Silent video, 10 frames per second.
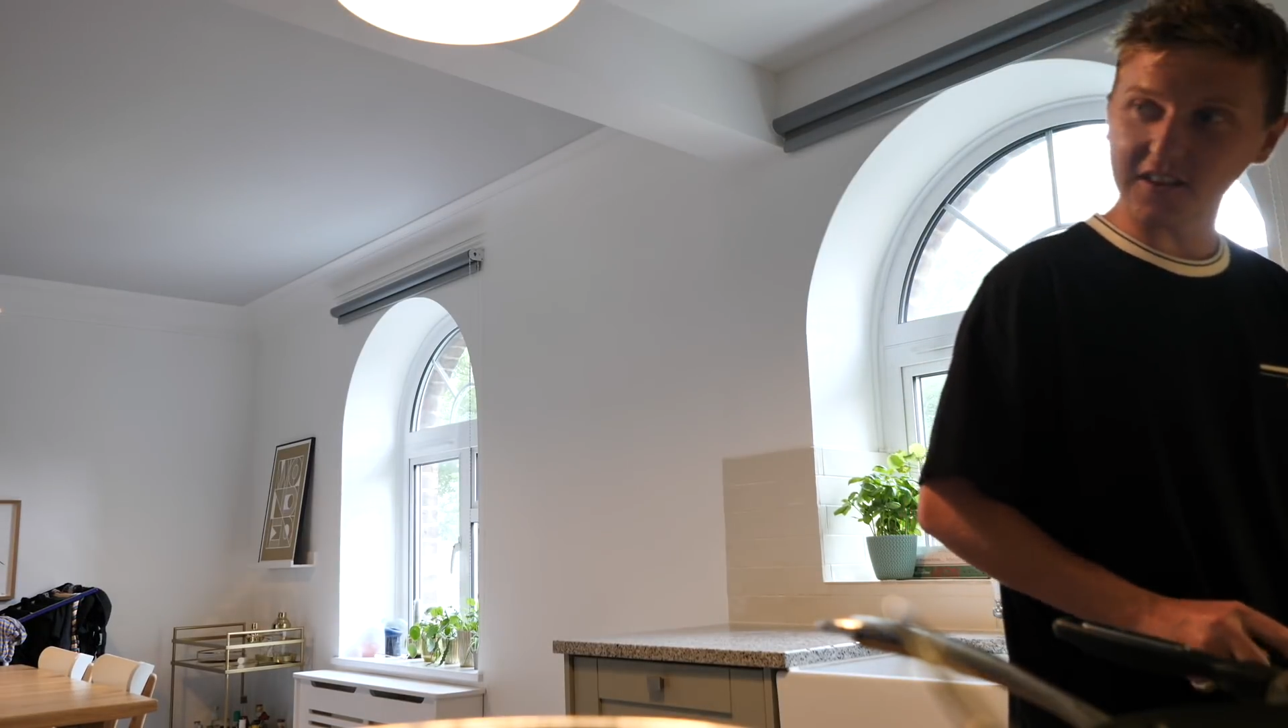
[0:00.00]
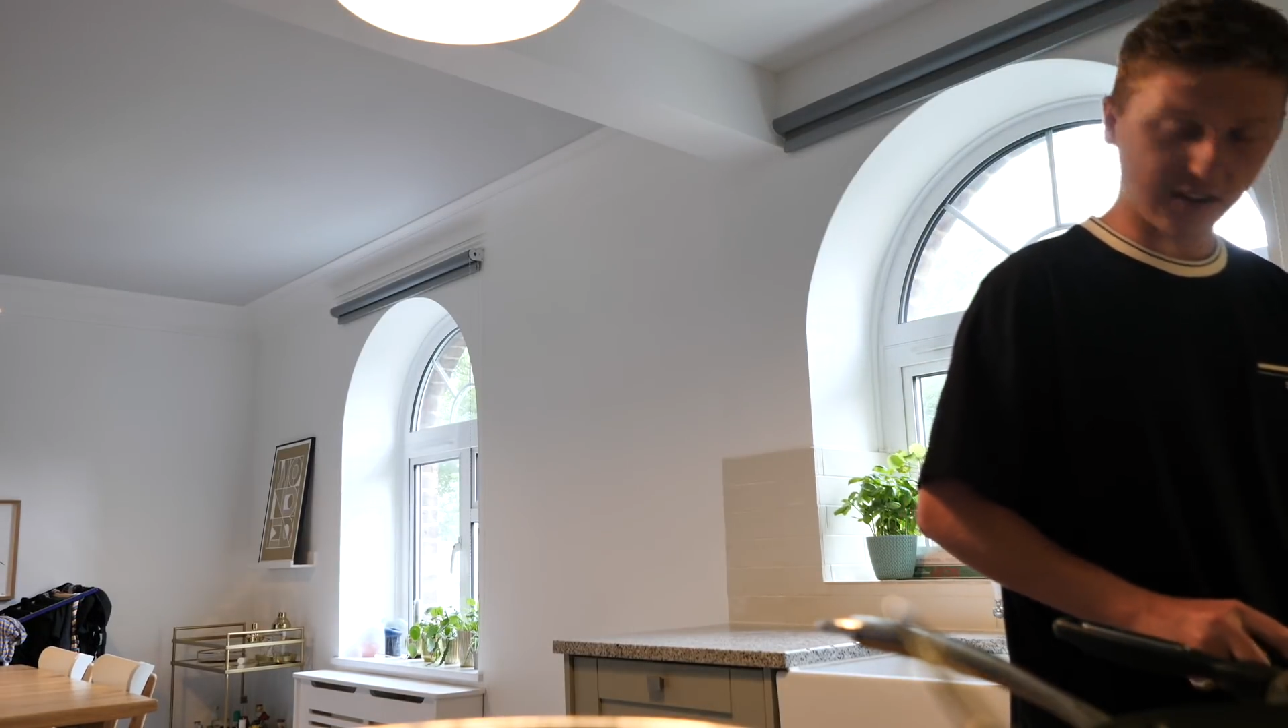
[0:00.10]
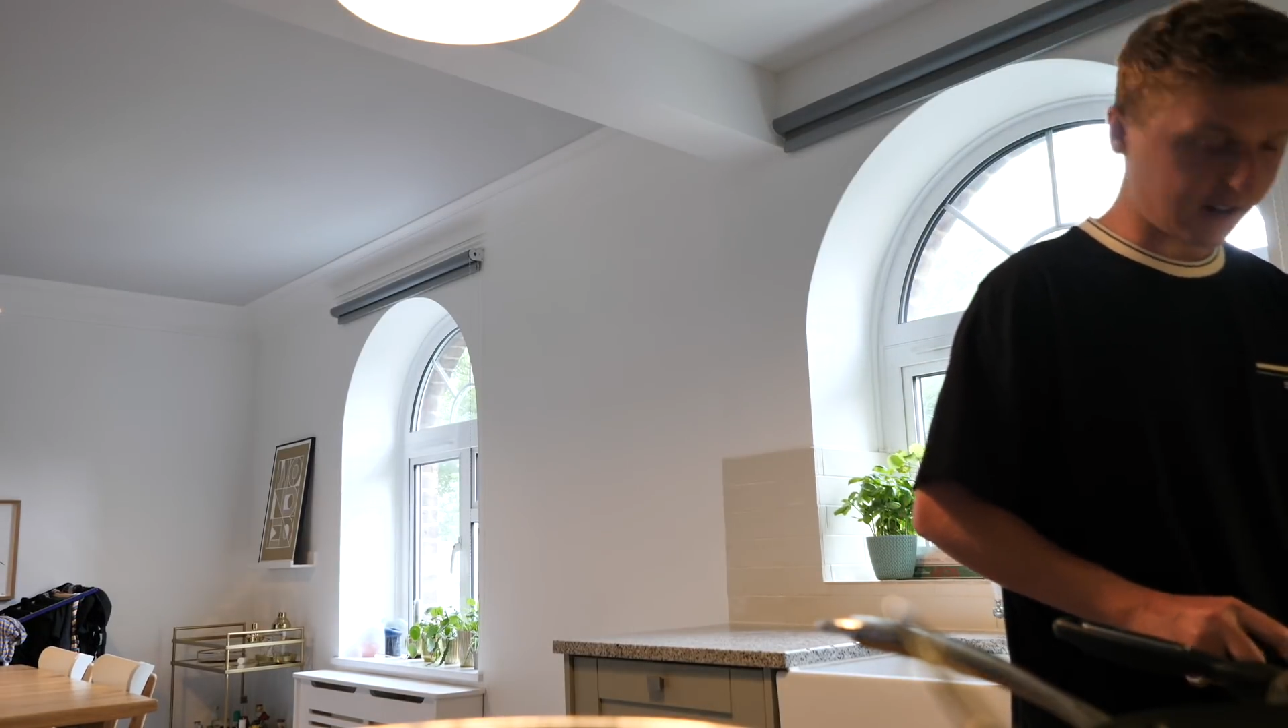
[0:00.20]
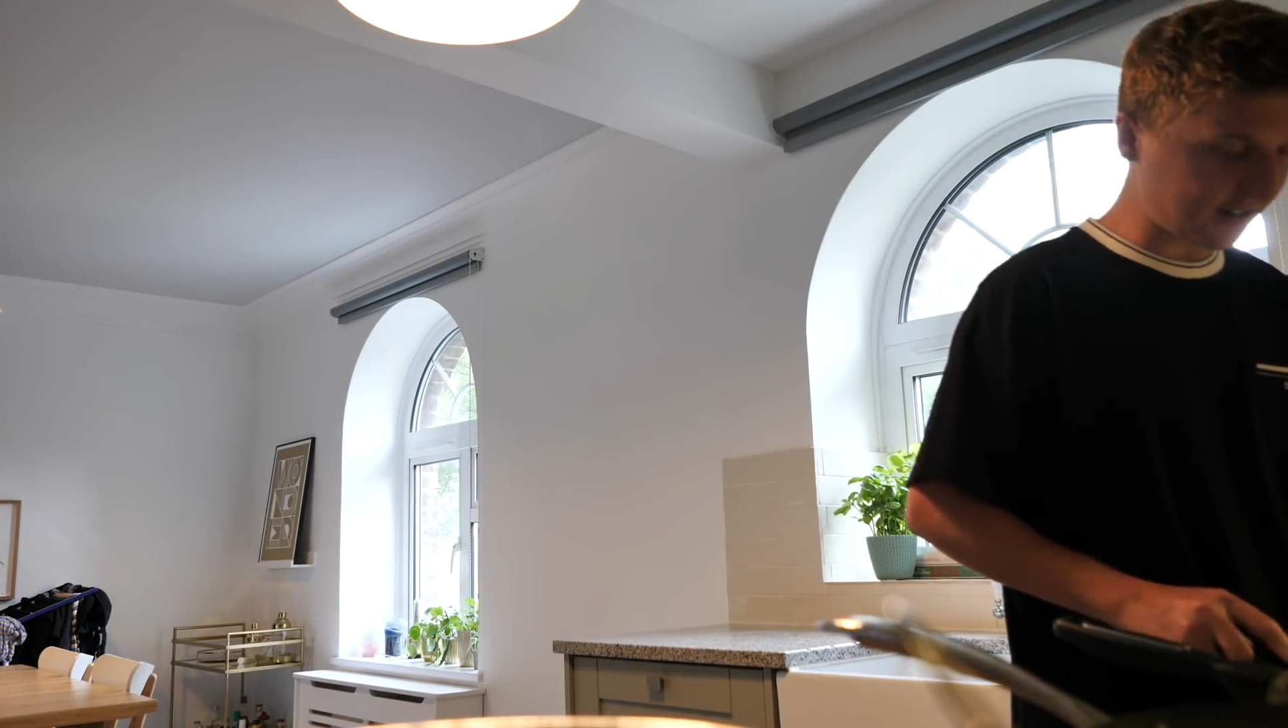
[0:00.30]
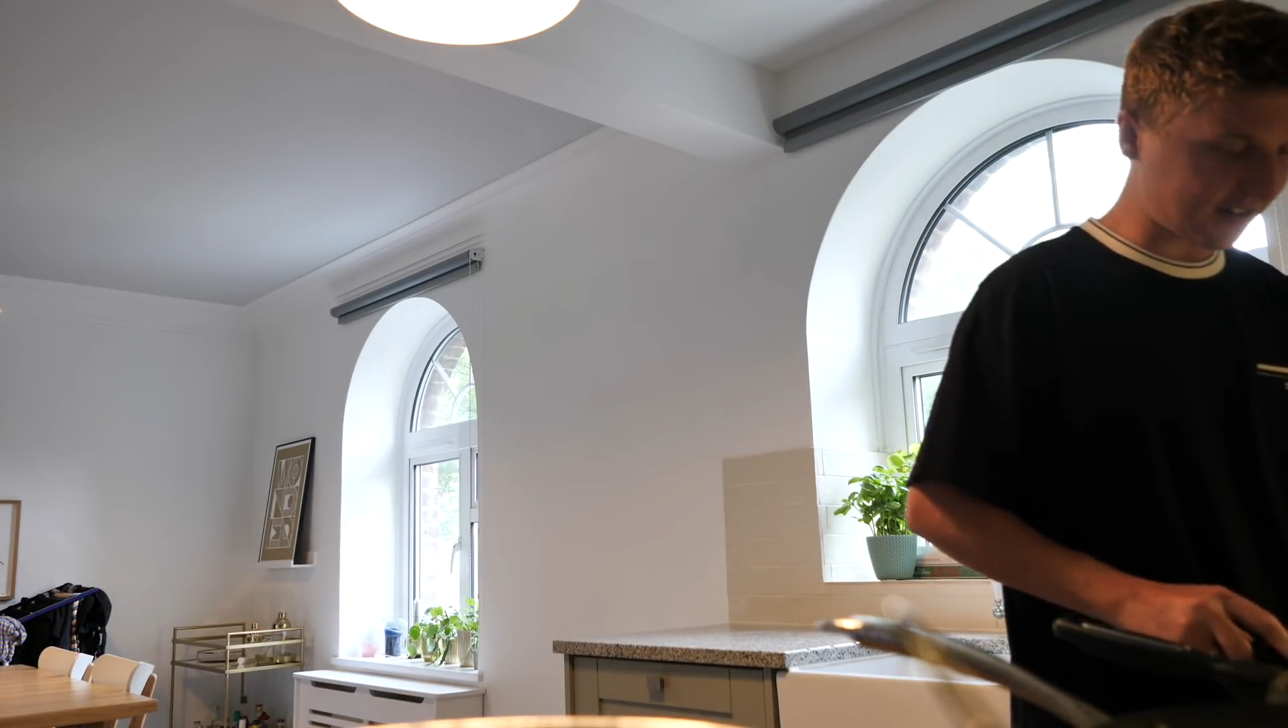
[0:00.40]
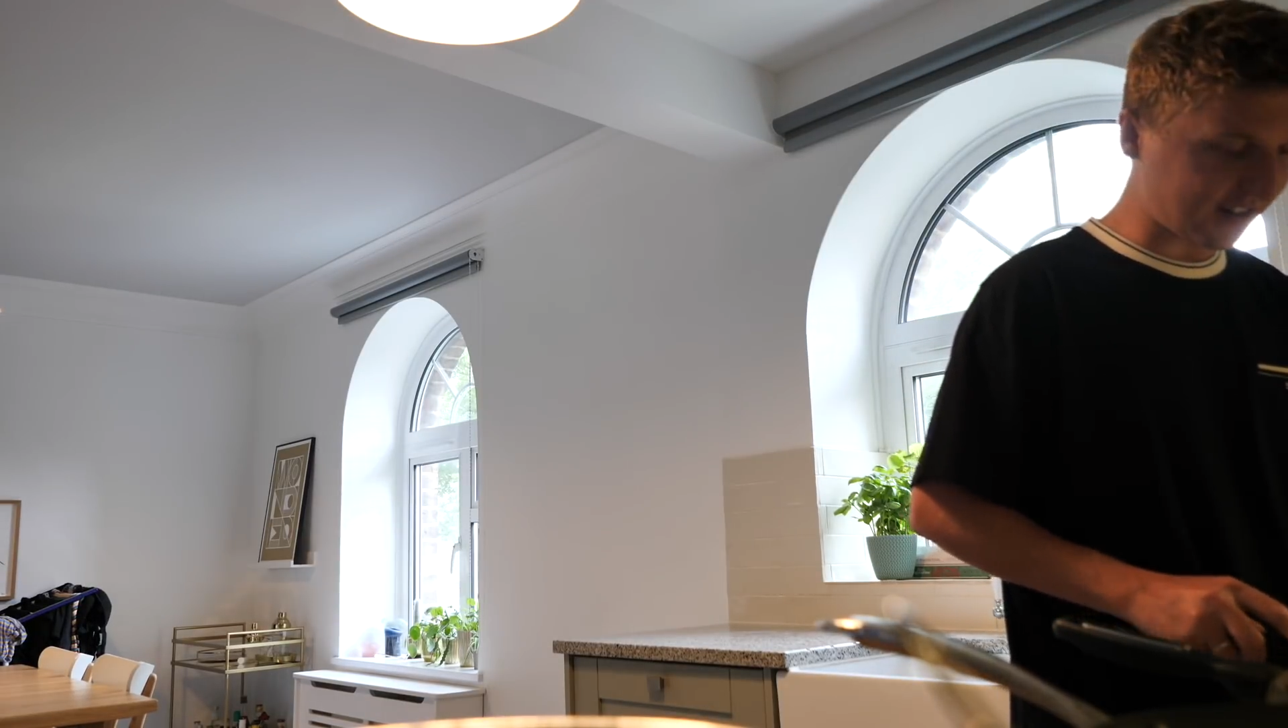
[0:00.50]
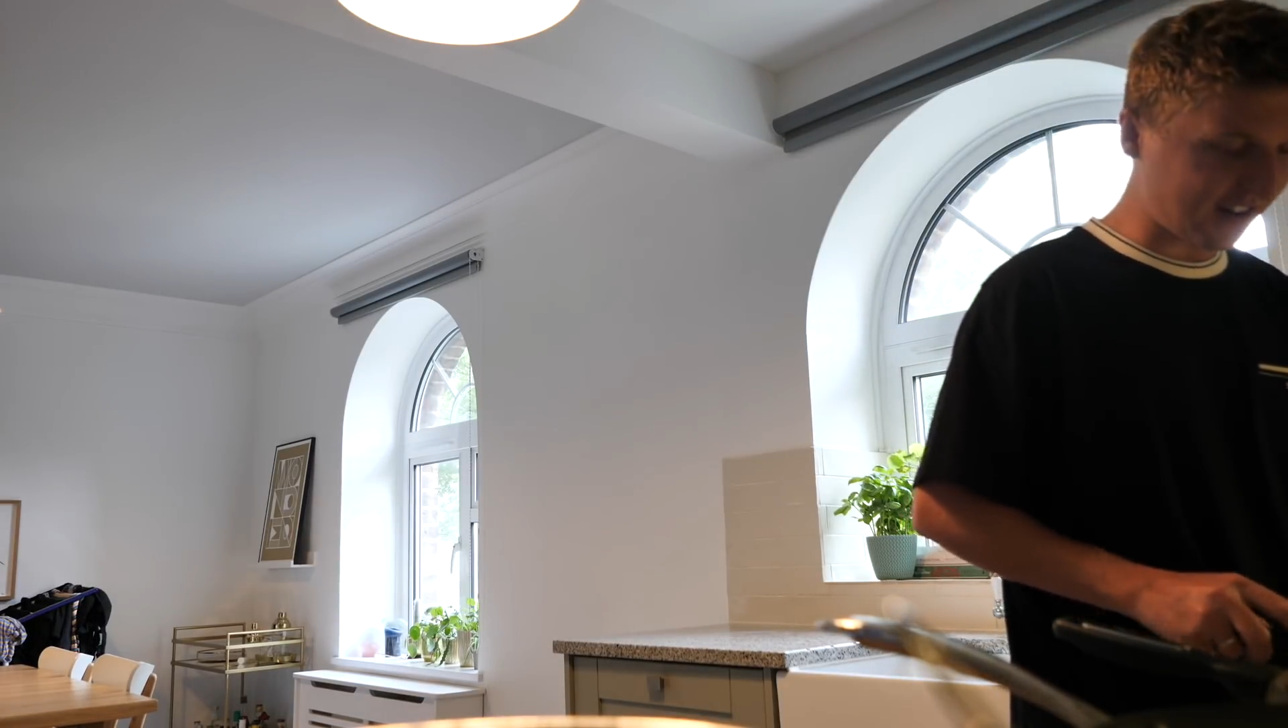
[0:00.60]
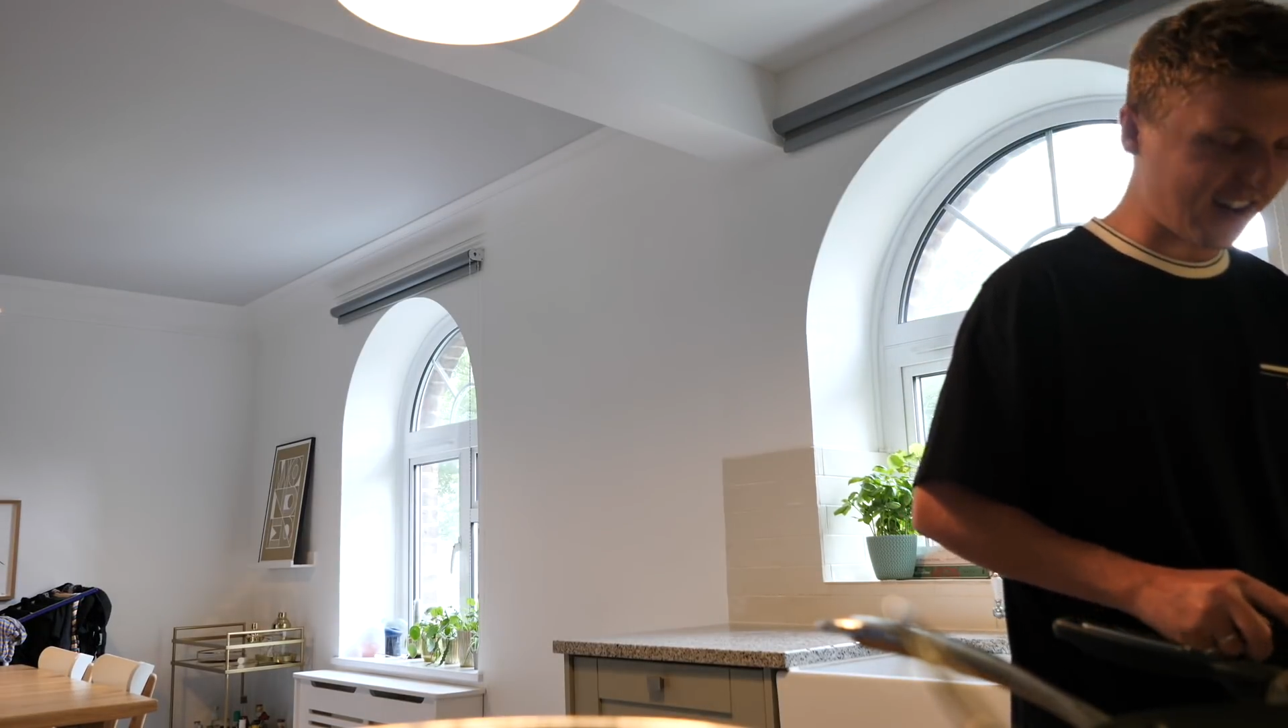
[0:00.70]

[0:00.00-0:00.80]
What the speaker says: use...